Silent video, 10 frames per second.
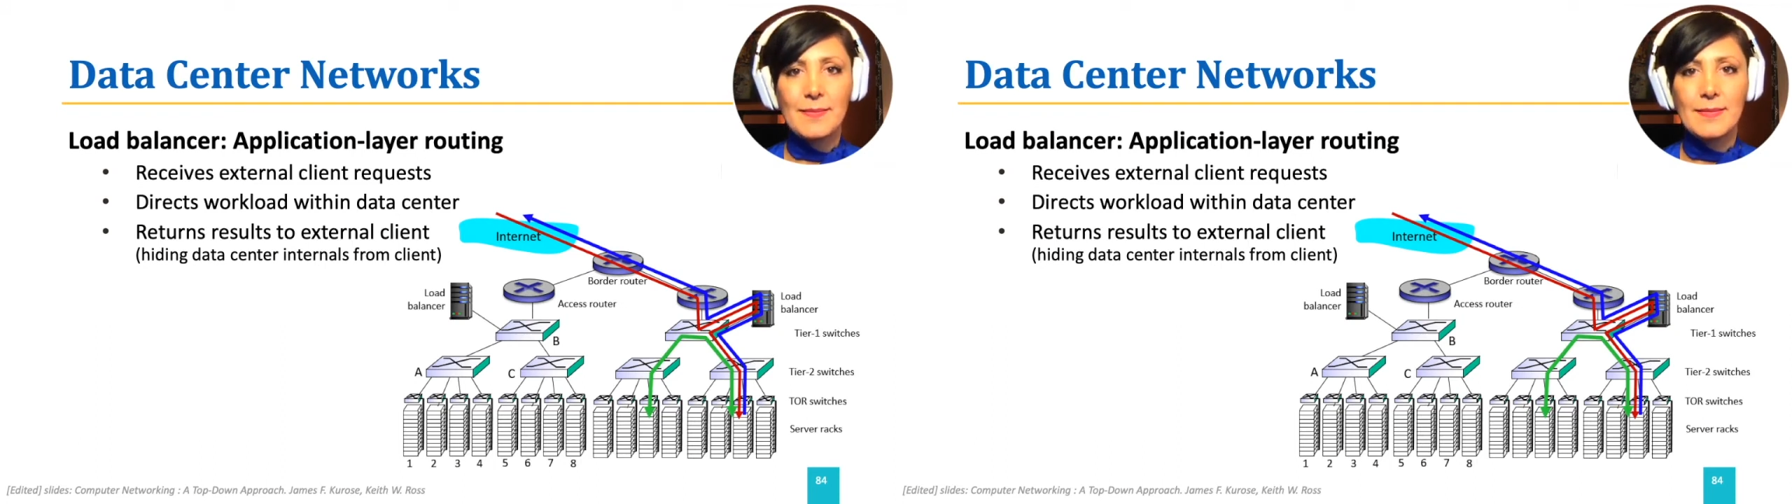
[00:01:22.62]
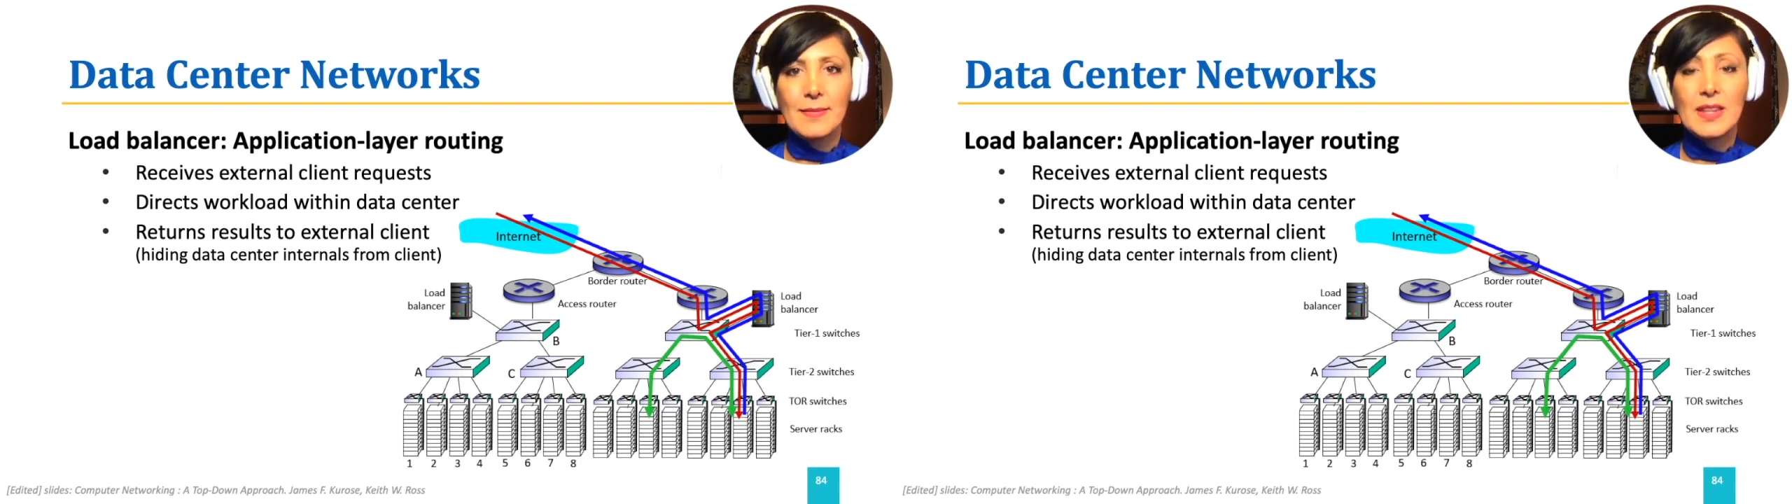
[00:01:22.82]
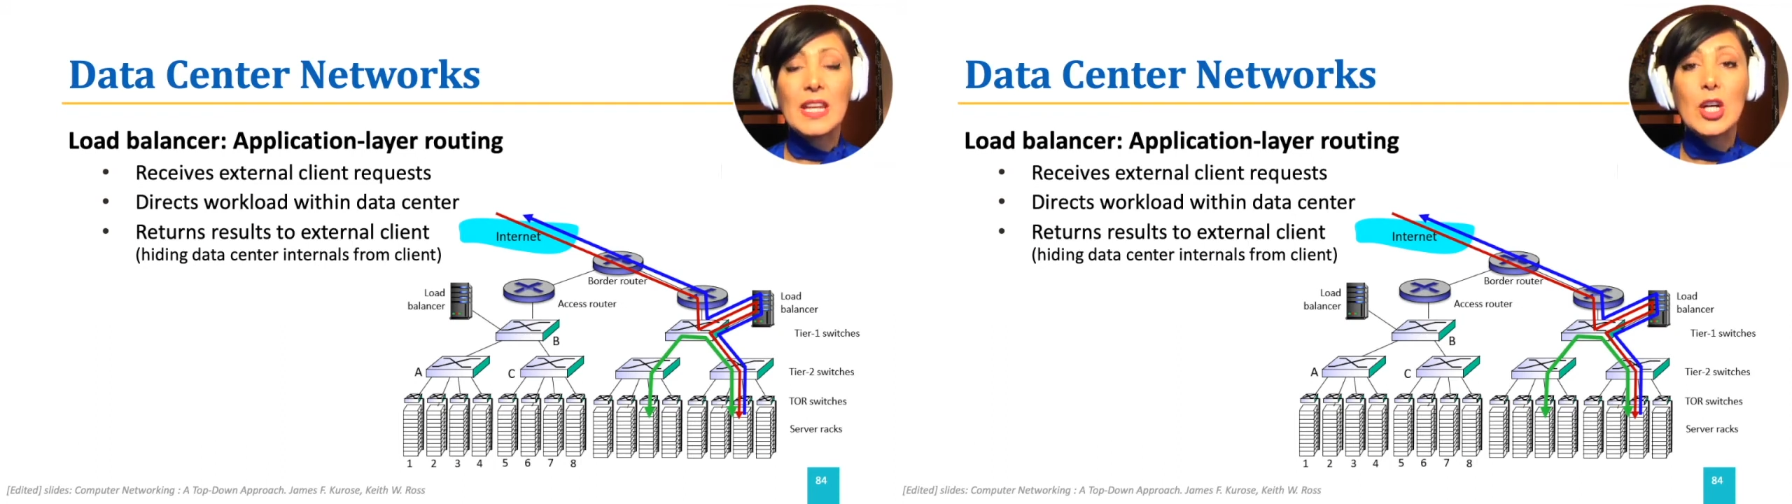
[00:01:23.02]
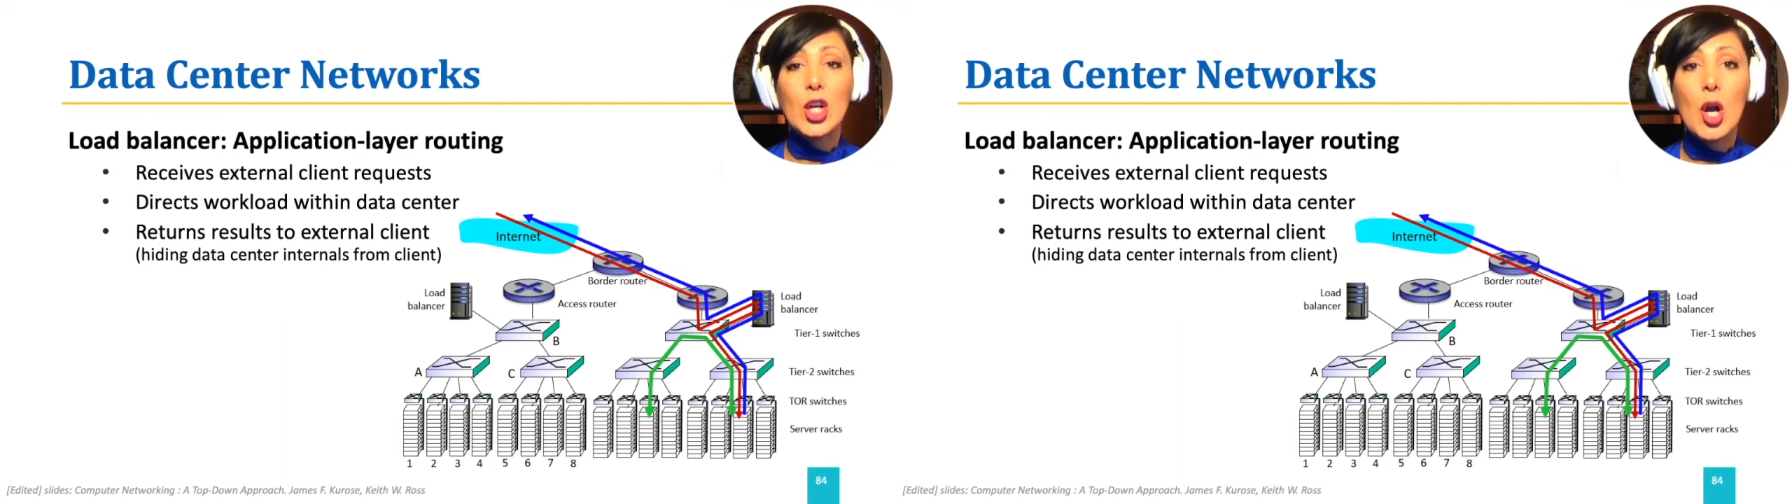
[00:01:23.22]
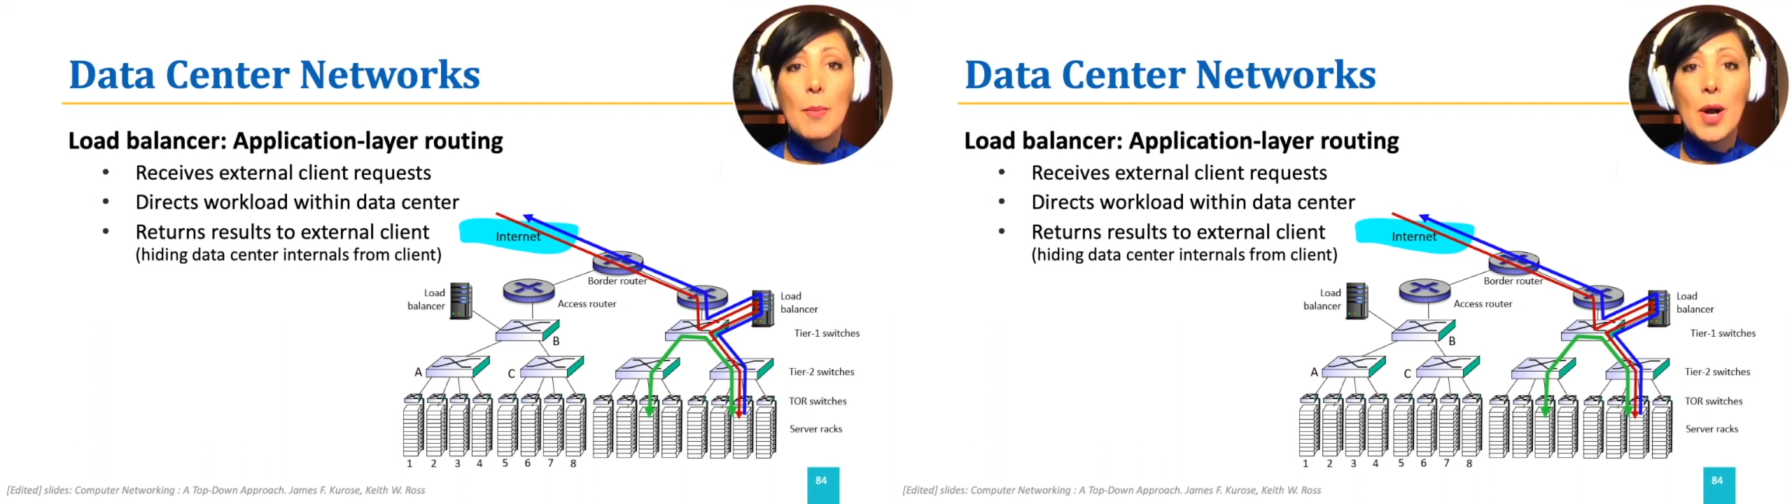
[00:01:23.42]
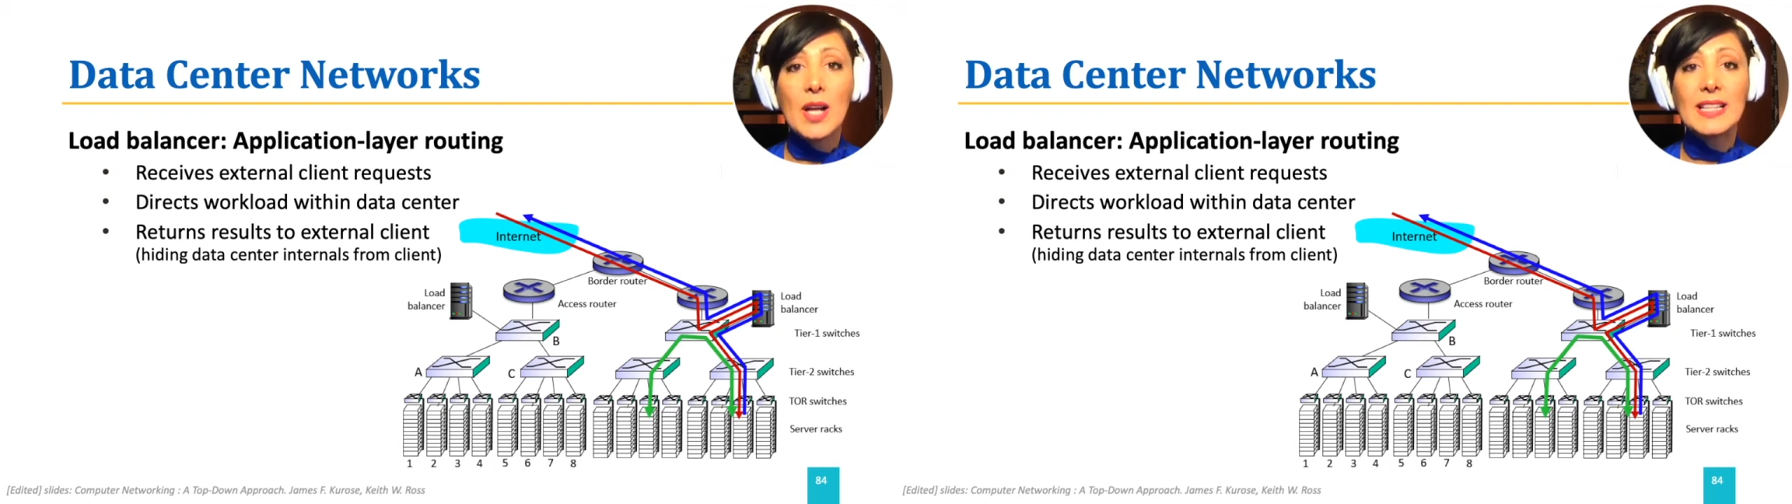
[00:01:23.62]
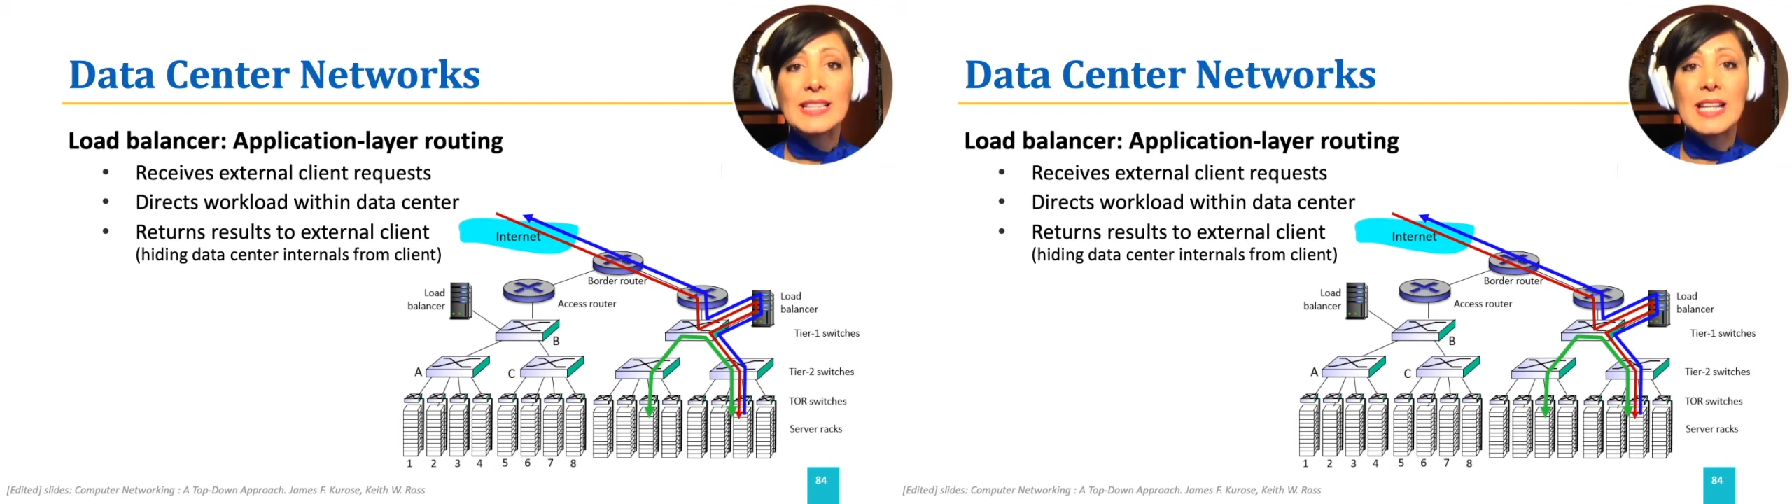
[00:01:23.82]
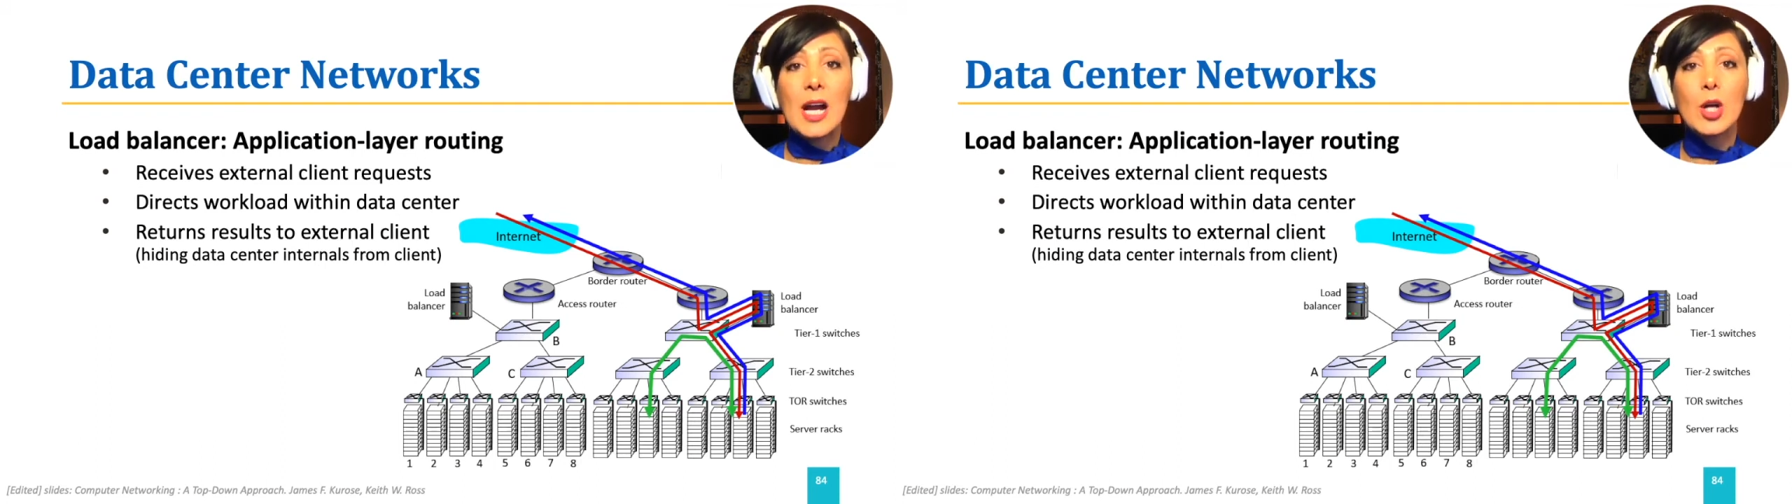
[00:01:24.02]
They are commodity
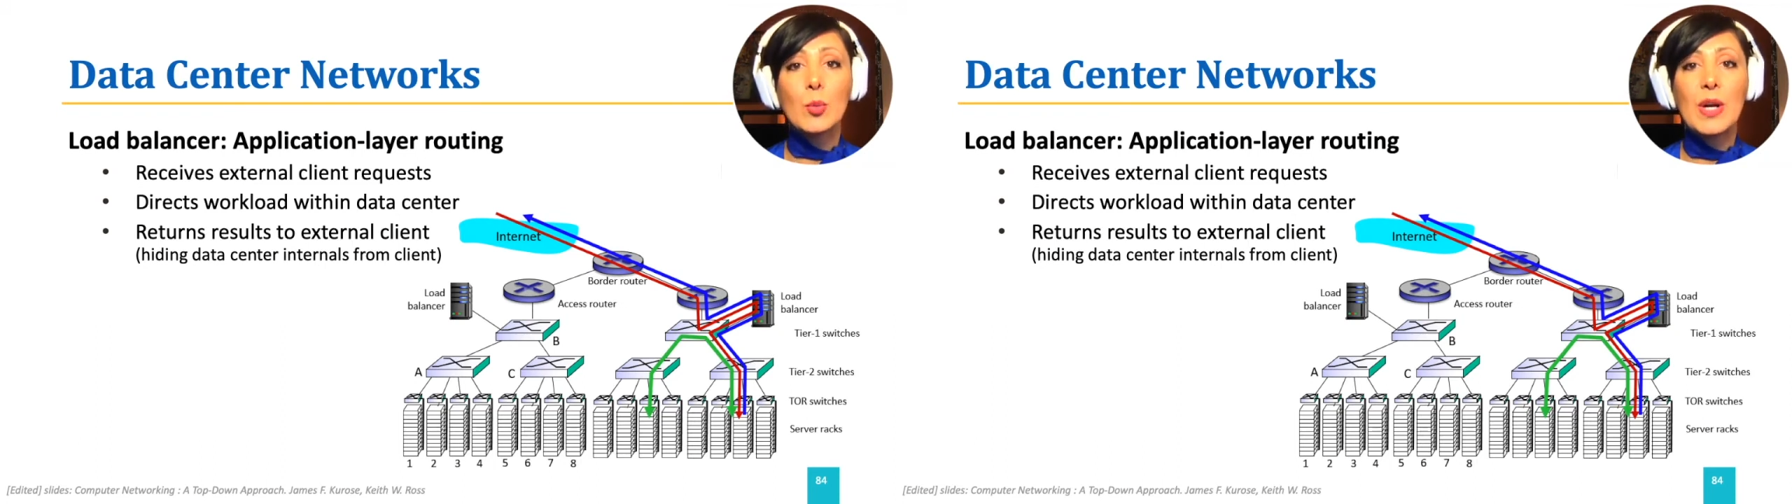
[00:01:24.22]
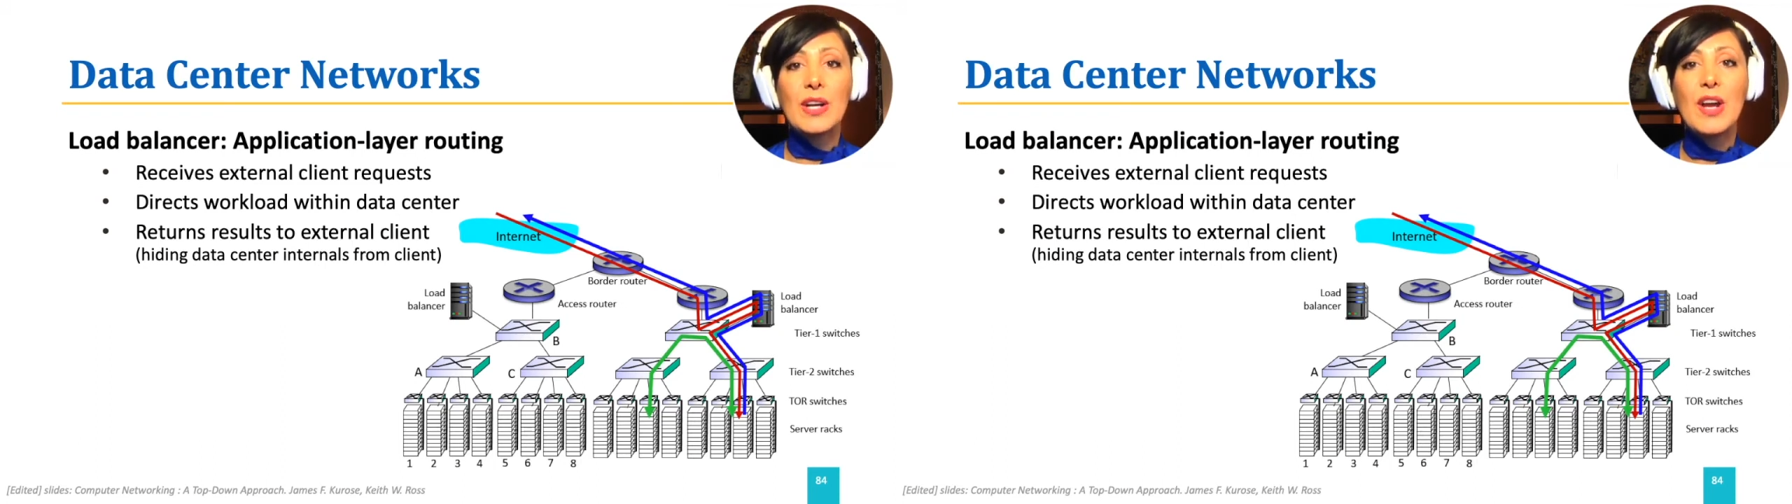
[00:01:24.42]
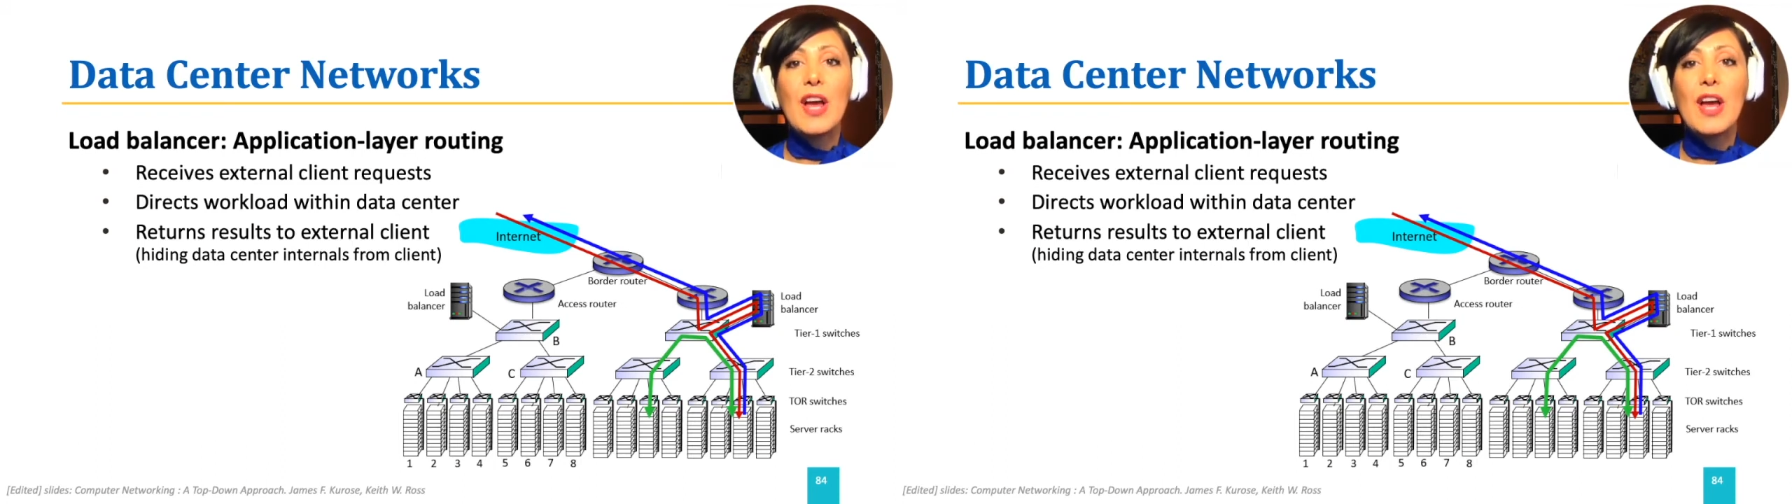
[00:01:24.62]
hardware